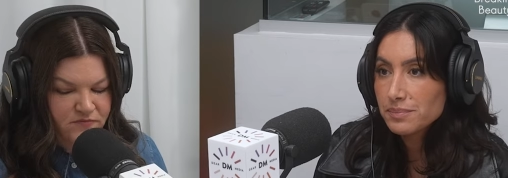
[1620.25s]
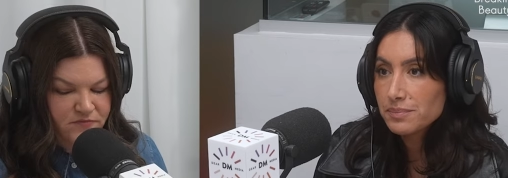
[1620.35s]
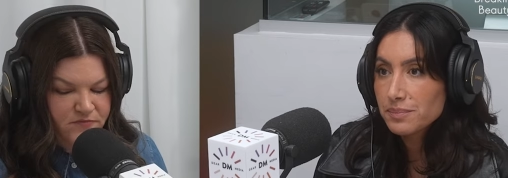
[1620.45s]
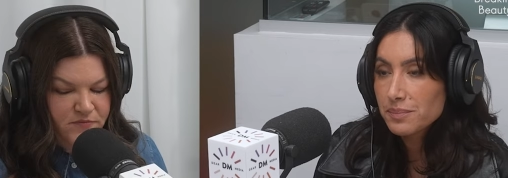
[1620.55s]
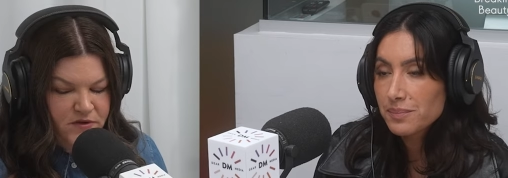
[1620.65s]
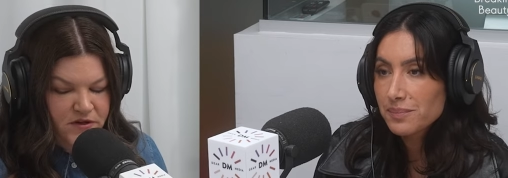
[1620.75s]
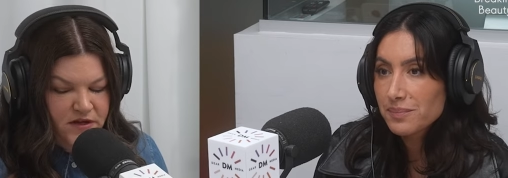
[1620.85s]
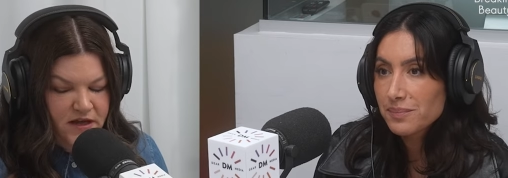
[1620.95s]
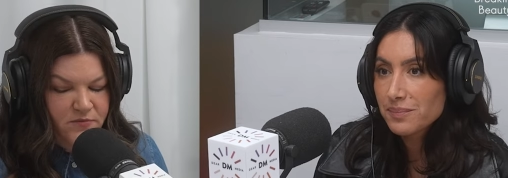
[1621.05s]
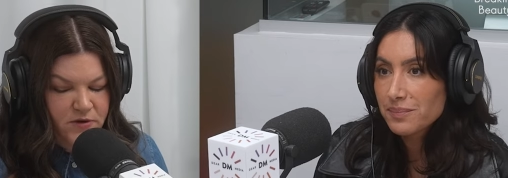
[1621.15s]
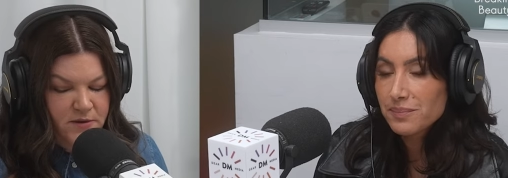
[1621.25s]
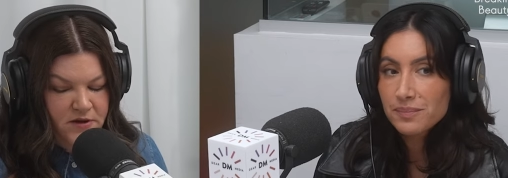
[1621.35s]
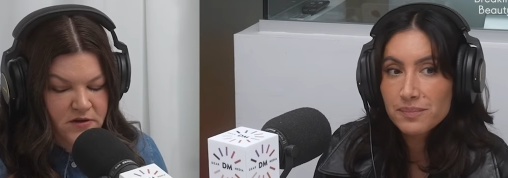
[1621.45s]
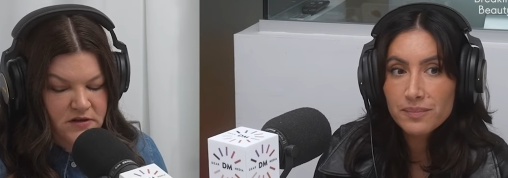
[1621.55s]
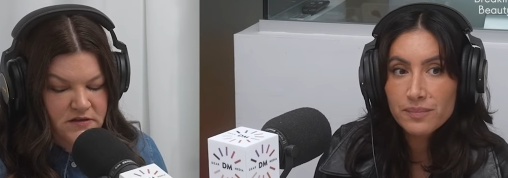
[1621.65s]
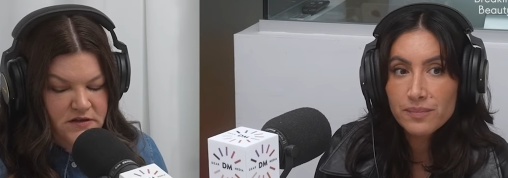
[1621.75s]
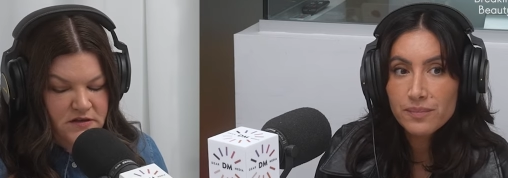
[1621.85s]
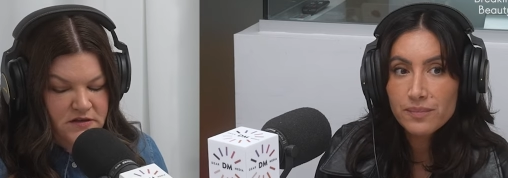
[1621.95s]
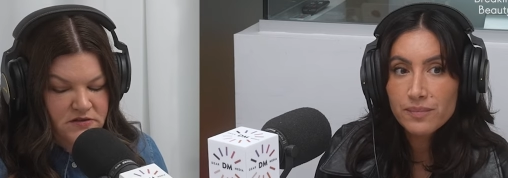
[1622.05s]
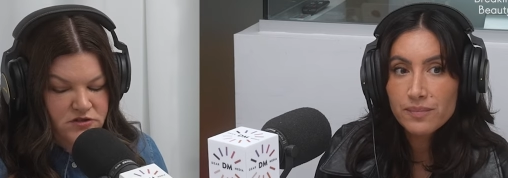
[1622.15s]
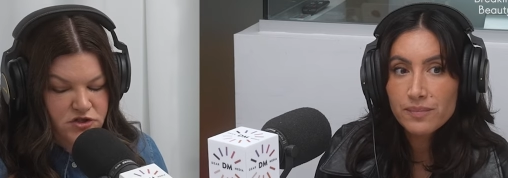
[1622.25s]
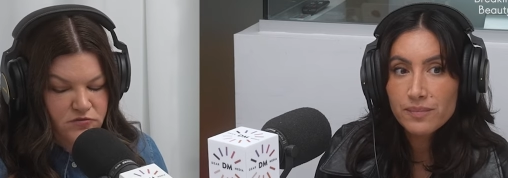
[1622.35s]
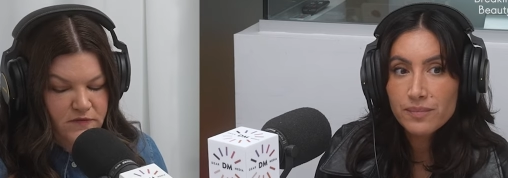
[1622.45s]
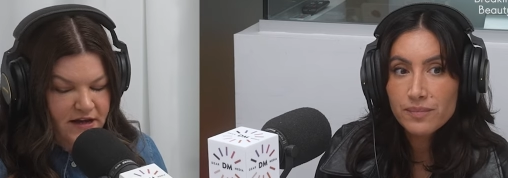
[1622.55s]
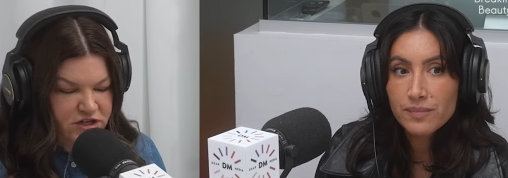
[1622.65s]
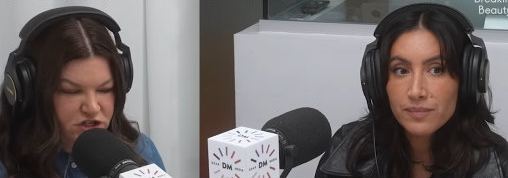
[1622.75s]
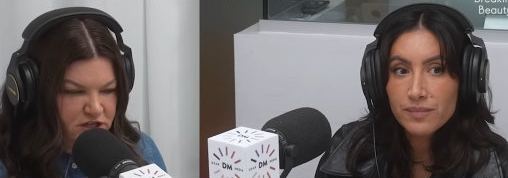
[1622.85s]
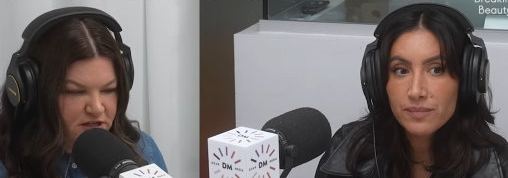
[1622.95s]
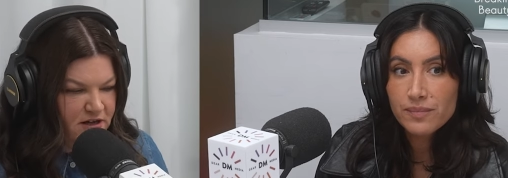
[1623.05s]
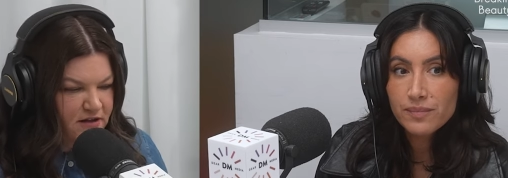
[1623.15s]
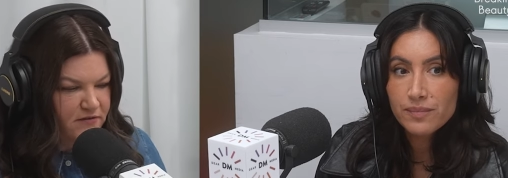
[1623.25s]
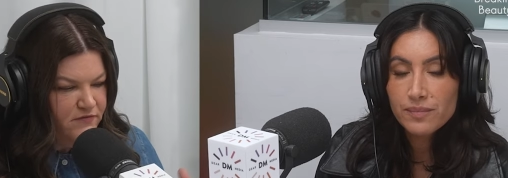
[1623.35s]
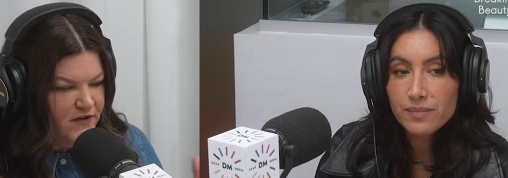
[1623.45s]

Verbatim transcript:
Speaker 1: I like that. And what about the direction of